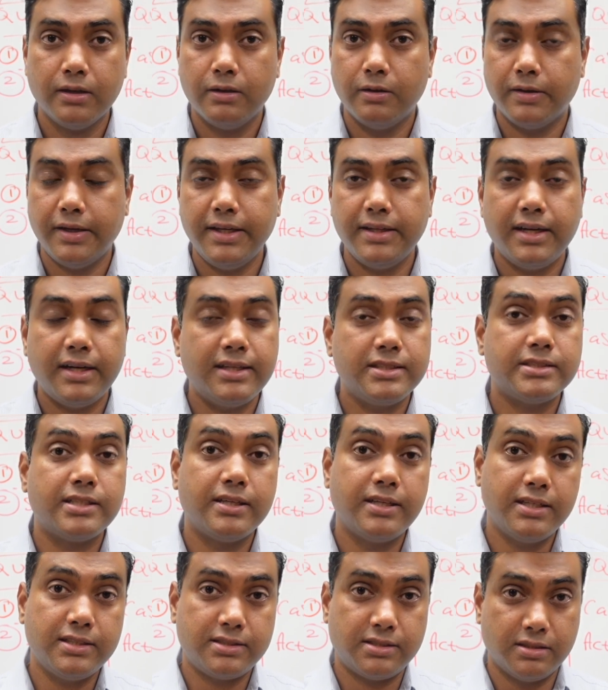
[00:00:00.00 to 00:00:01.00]
Okay, that is
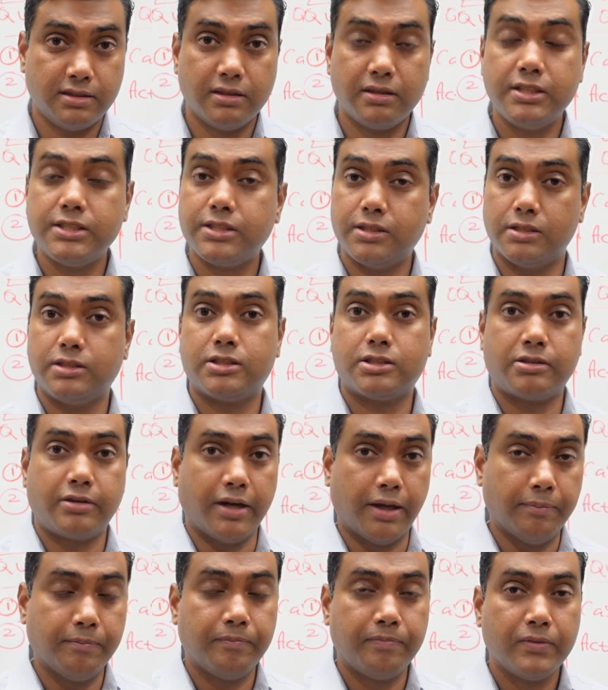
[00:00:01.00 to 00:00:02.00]
his research
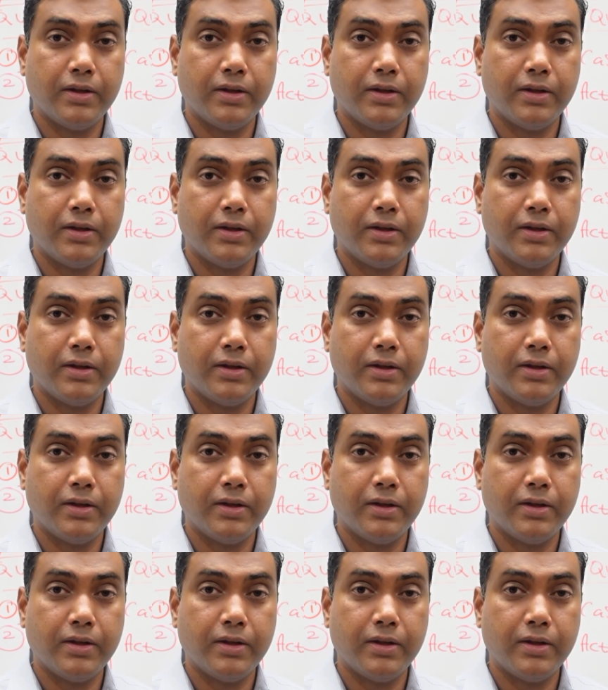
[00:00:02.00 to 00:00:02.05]
stream.